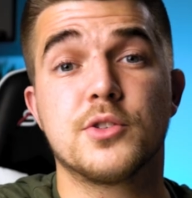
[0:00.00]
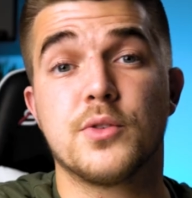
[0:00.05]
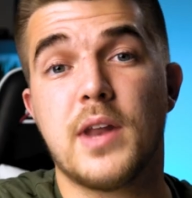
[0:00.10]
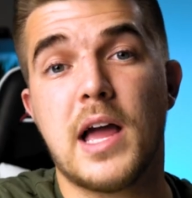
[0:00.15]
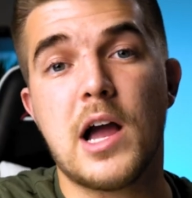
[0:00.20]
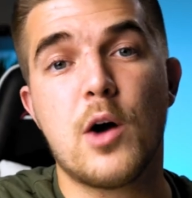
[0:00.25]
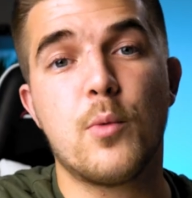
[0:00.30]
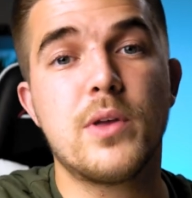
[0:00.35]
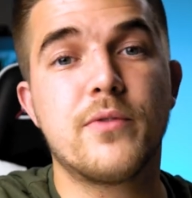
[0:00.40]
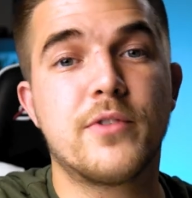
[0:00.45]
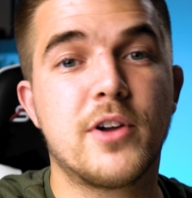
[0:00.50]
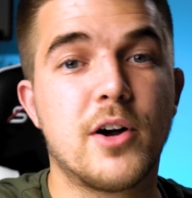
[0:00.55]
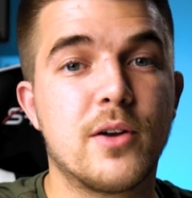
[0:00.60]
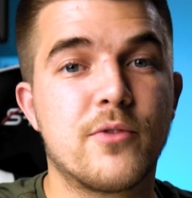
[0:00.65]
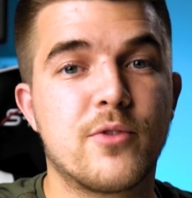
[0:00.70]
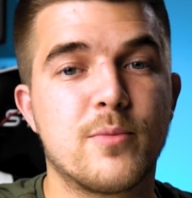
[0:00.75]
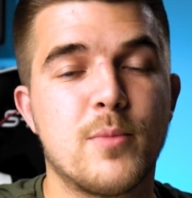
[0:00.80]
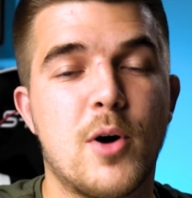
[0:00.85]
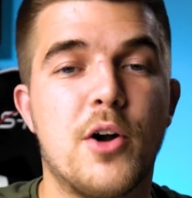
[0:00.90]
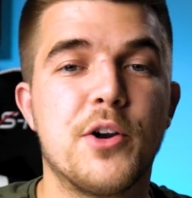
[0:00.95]
now we've gone
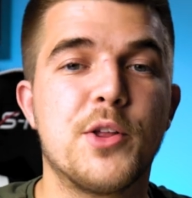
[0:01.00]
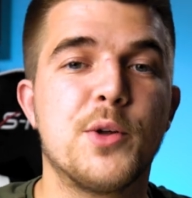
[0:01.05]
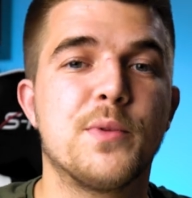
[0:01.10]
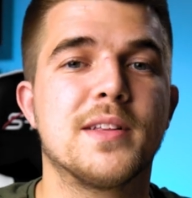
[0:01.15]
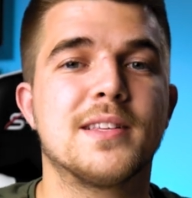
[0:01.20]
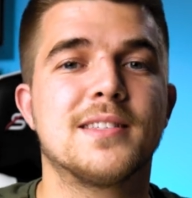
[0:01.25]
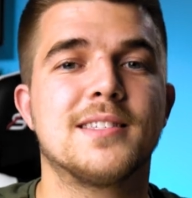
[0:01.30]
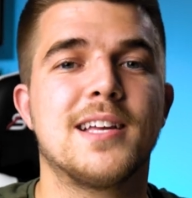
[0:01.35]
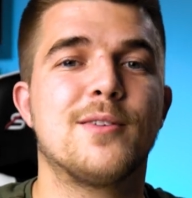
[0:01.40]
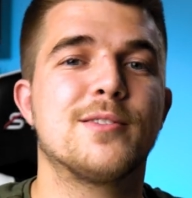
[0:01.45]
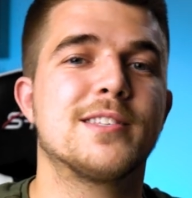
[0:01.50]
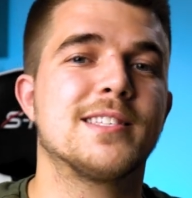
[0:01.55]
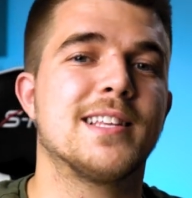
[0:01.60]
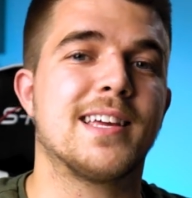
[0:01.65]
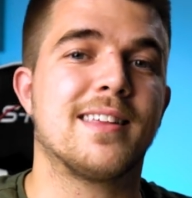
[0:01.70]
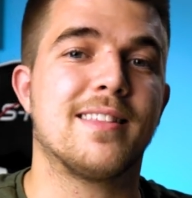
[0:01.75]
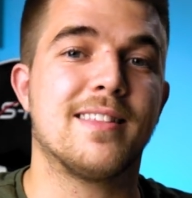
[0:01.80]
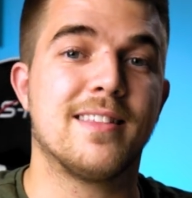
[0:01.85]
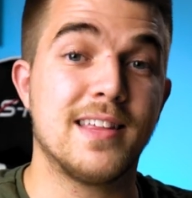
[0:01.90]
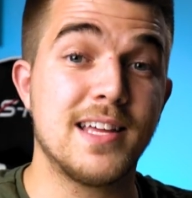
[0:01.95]
from audio that sounds
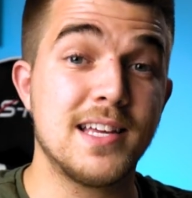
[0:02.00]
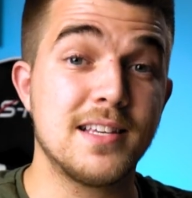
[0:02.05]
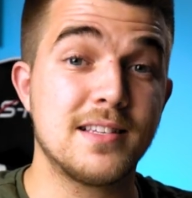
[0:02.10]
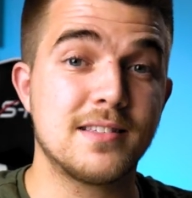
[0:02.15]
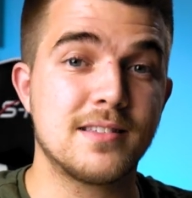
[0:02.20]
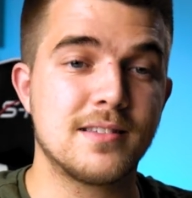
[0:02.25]
like this.